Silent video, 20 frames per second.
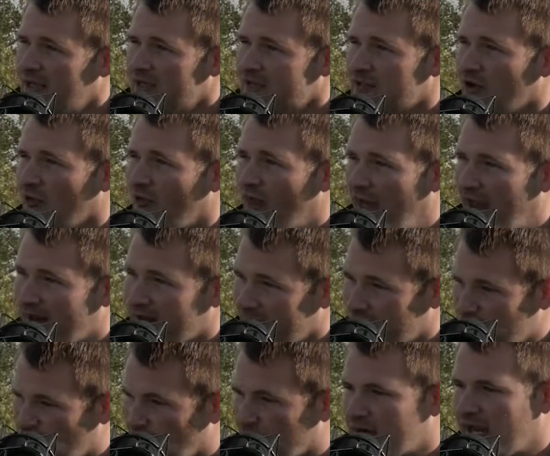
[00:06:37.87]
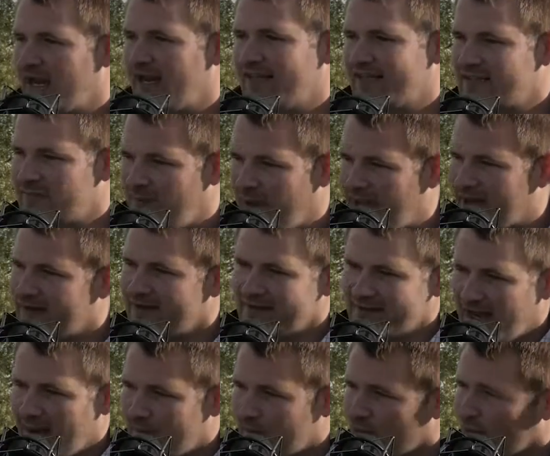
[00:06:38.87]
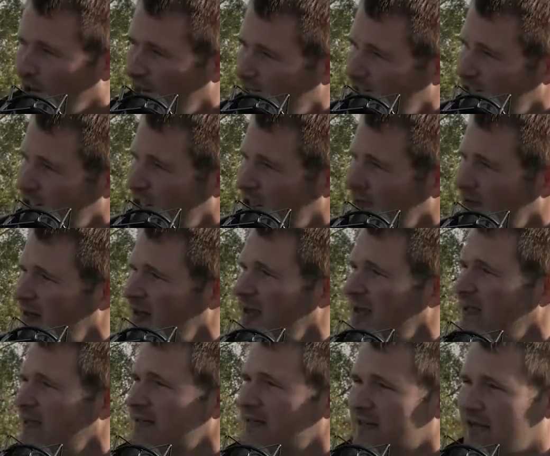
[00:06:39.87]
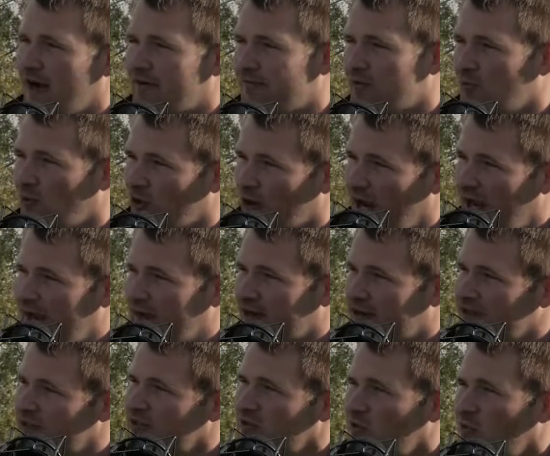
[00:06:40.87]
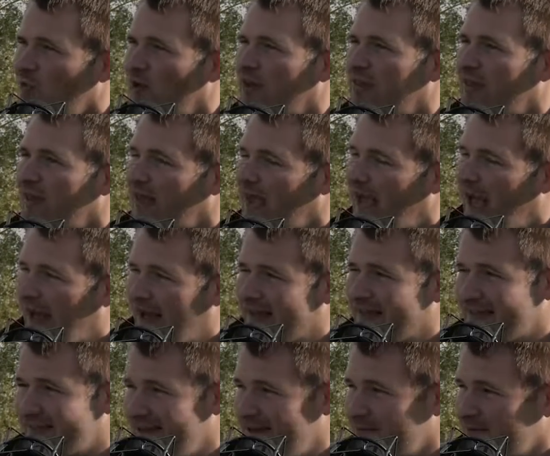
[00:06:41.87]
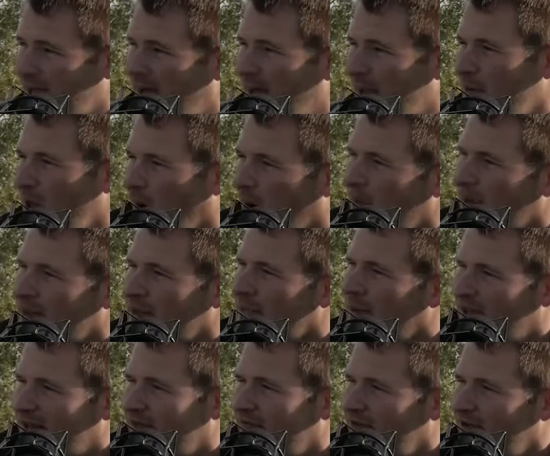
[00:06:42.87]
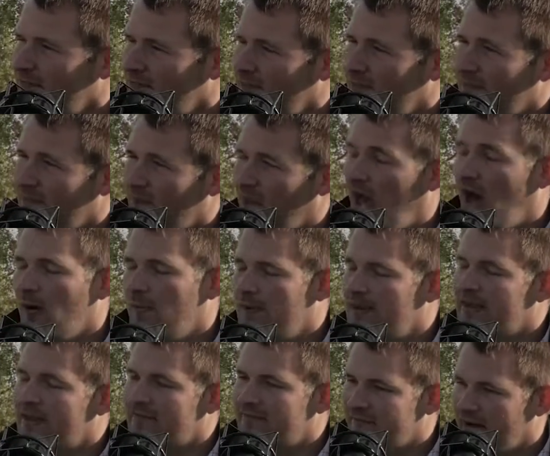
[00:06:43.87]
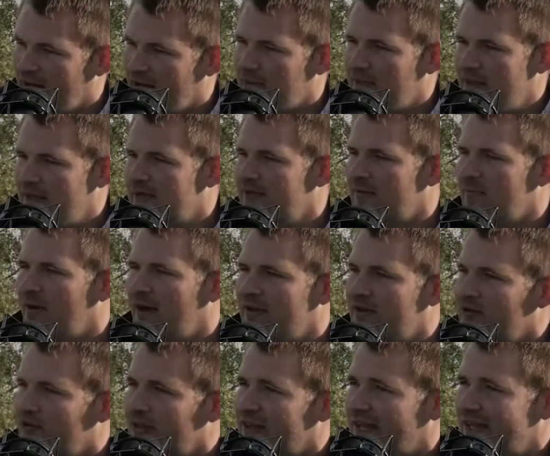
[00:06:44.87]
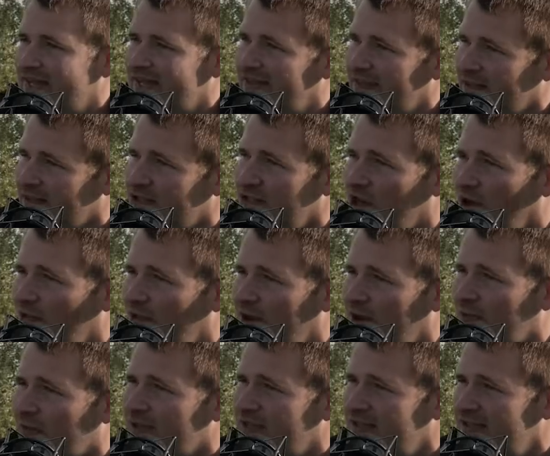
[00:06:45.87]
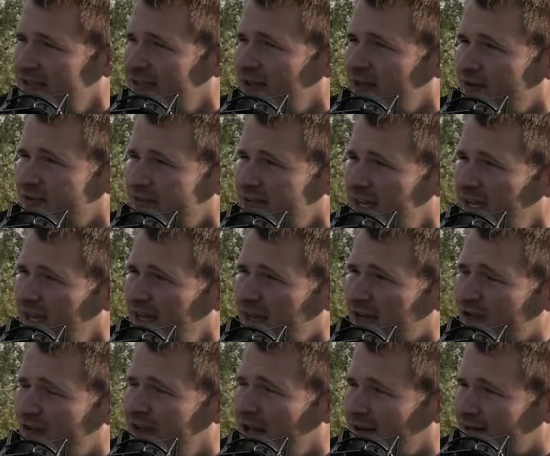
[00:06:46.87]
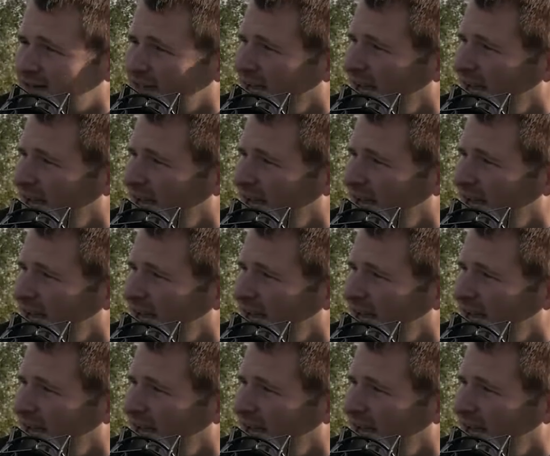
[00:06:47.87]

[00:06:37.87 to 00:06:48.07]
So that grower can expand his operation to cover more acres, with at the same time helping the environment by doing less tillage out there, releasing those greenhouse